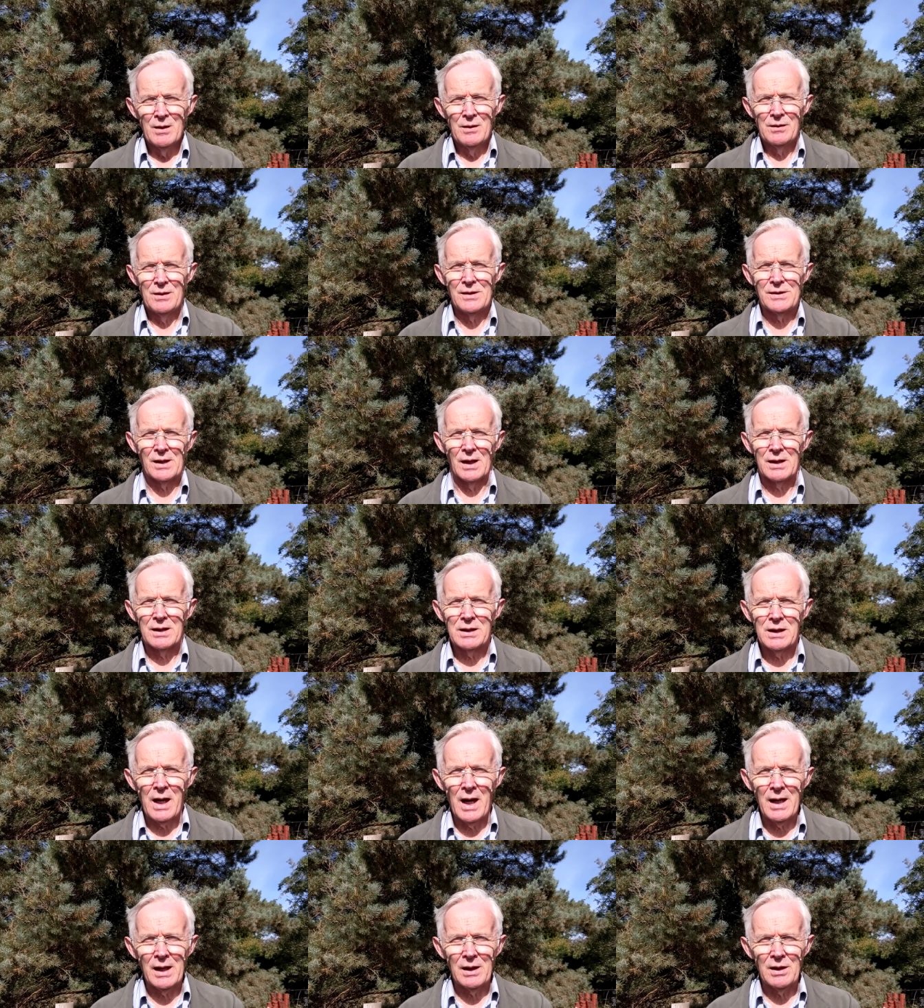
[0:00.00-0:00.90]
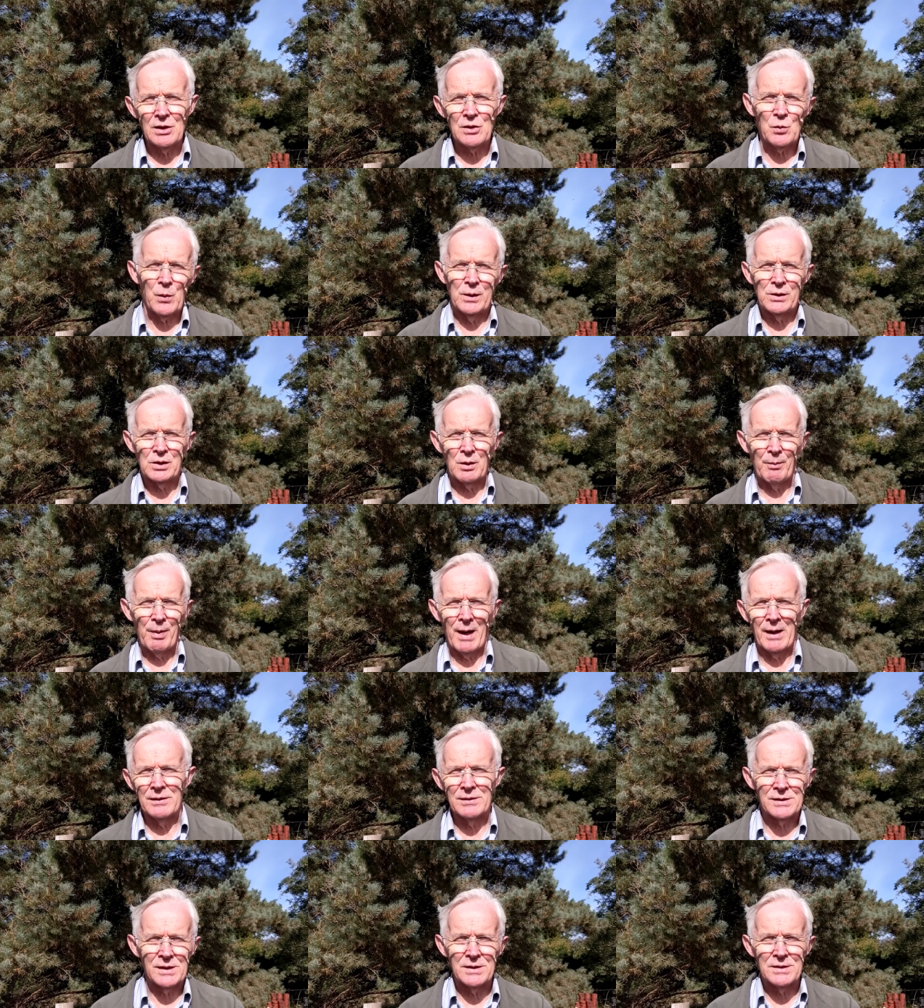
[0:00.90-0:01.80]
These are King's winter
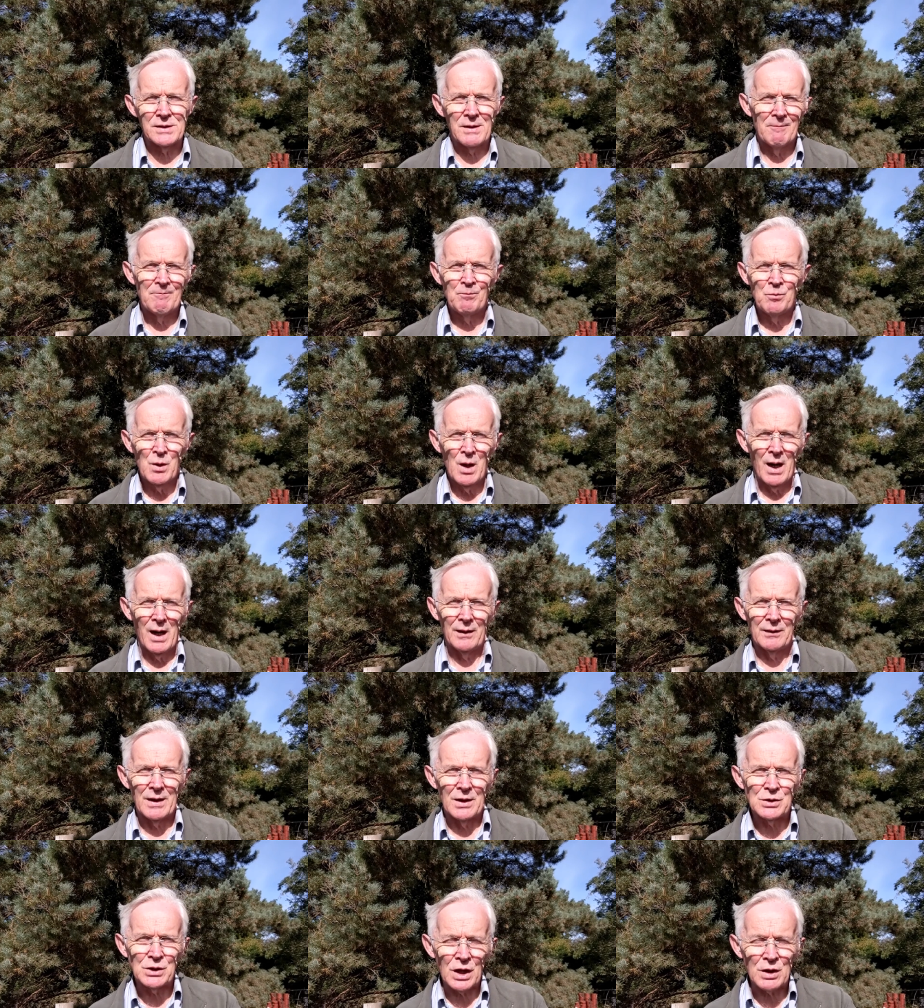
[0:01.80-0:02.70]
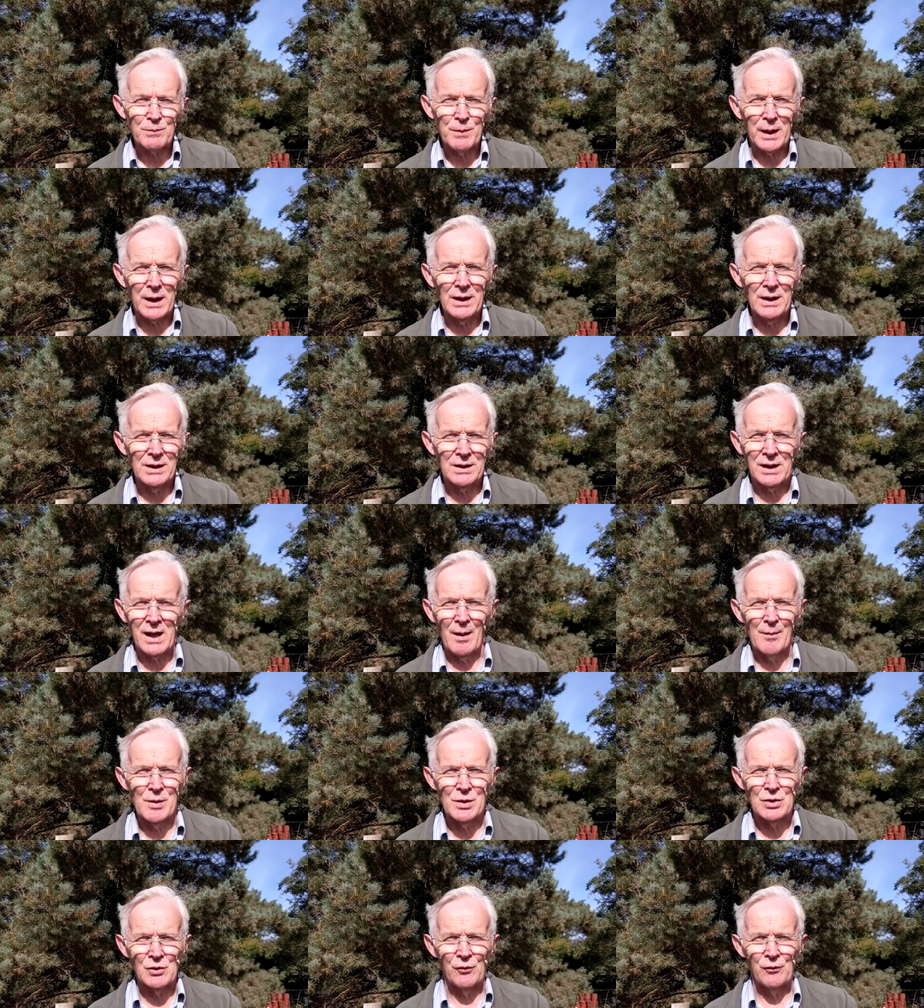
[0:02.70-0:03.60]
pansies, and they're just beginning to come
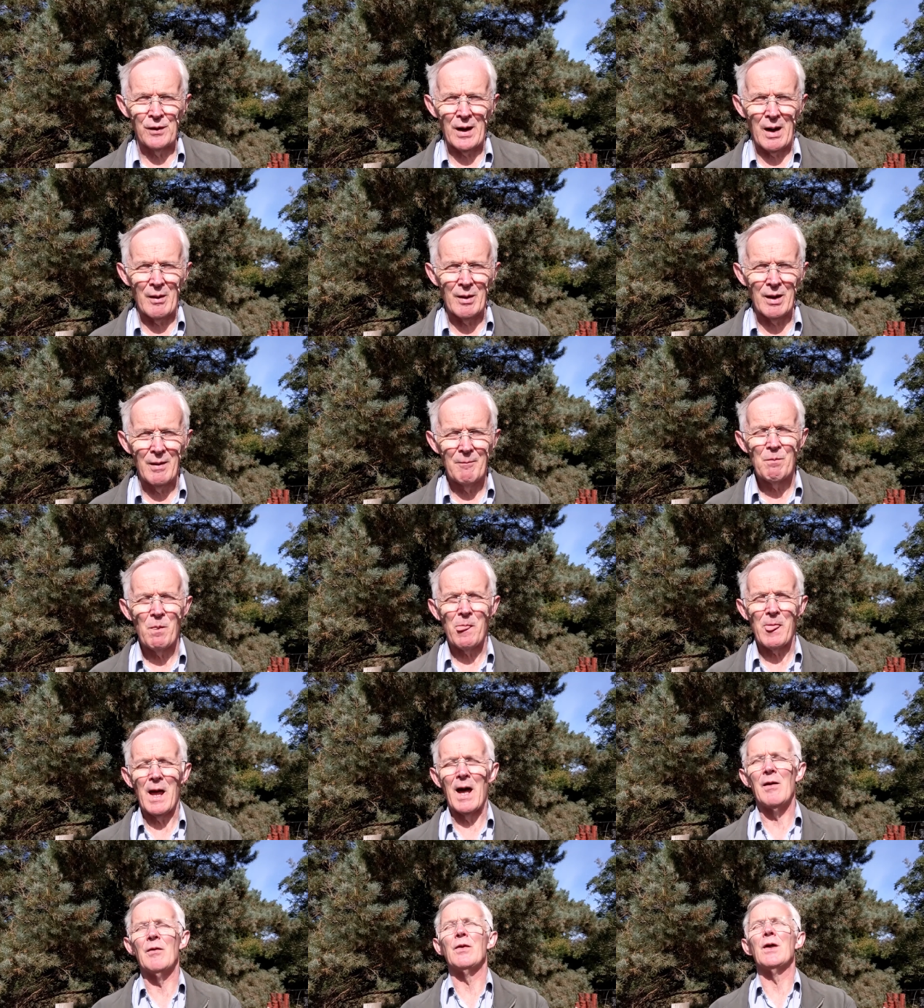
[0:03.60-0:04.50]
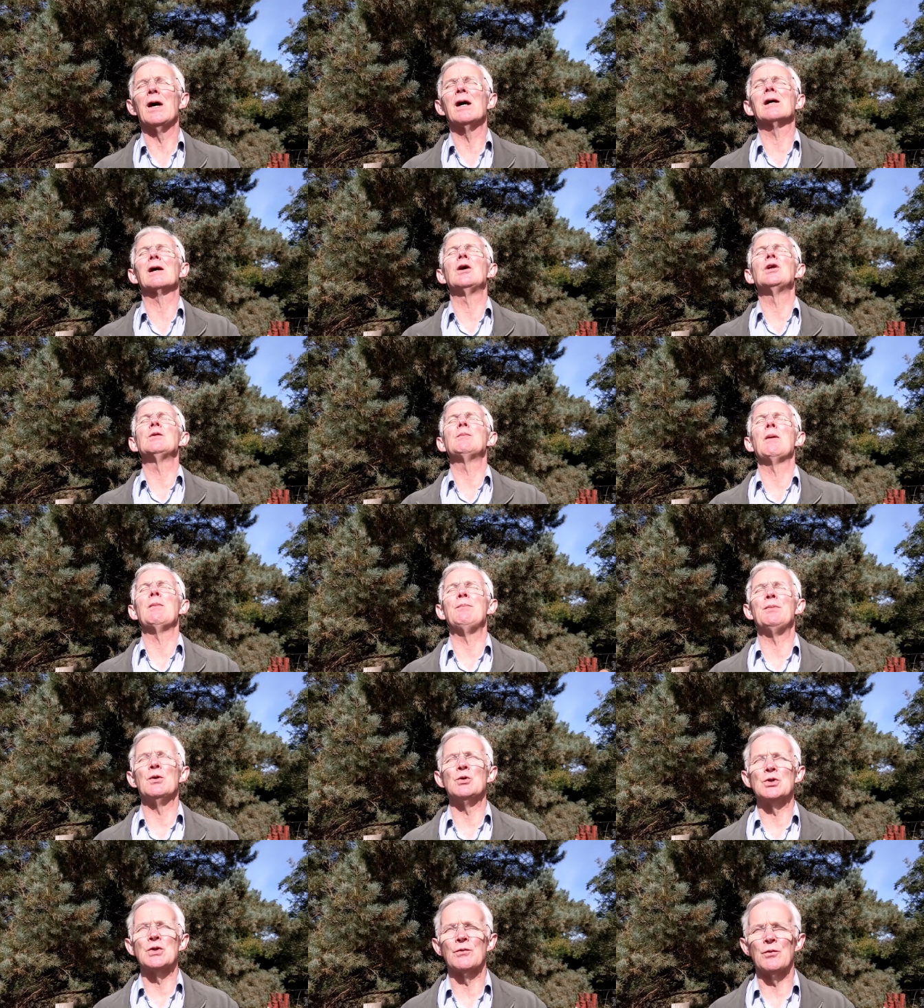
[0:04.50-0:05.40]
into flower, and they're going to be
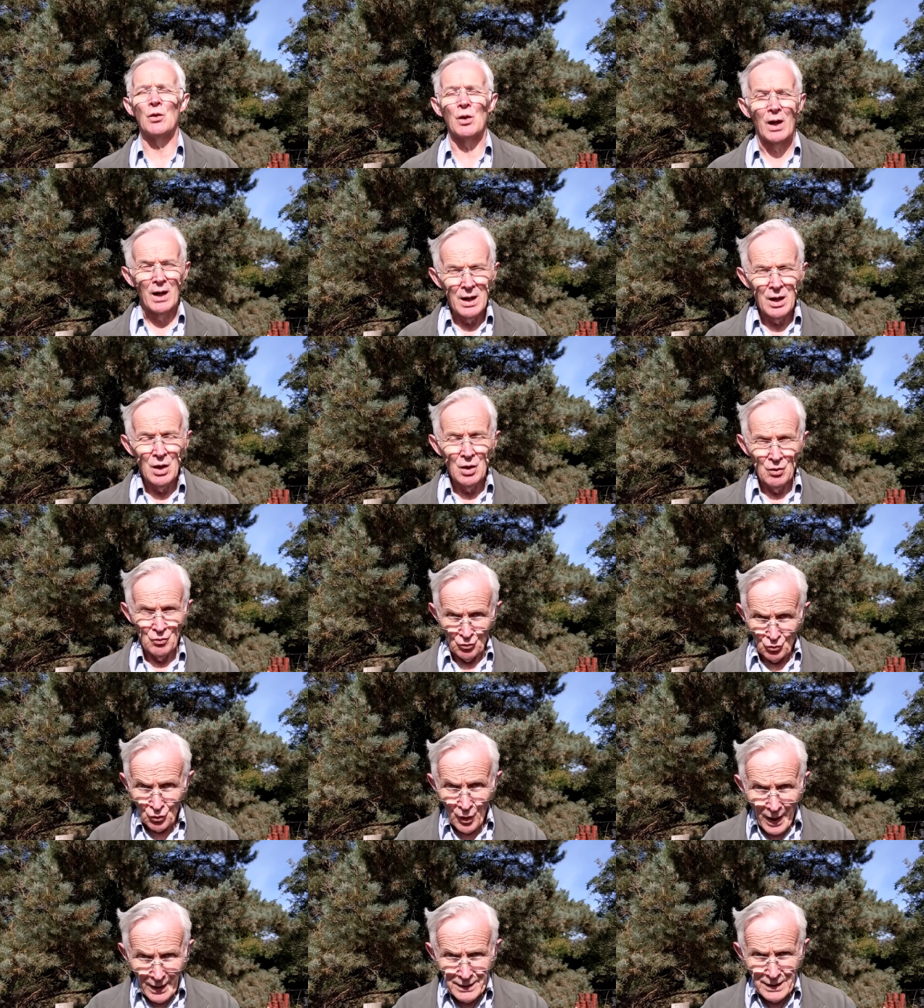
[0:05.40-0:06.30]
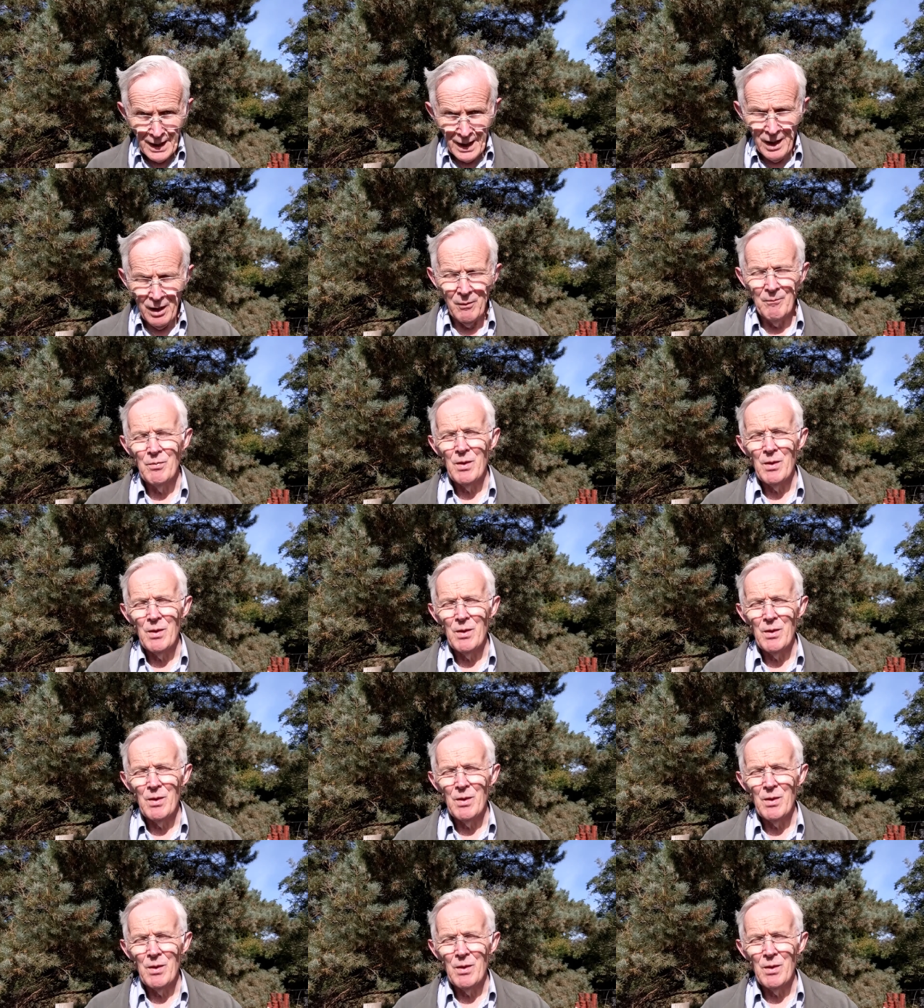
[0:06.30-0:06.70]
beautiful right now